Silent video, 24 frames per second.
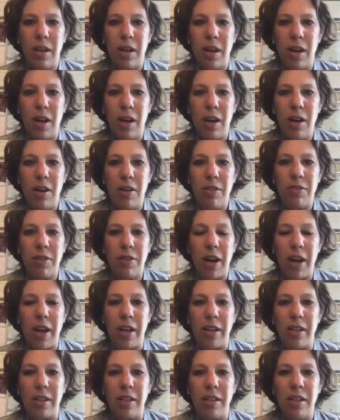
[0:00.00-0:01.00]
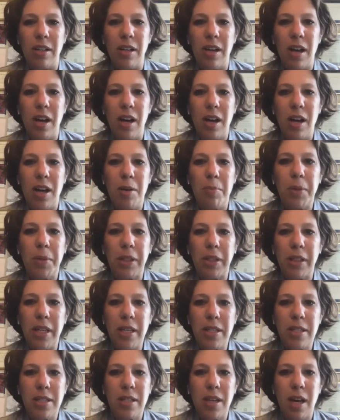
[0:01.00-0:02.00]
All right. Uh,
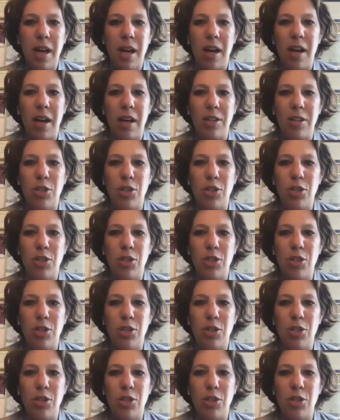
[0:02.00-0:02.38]
Melissa,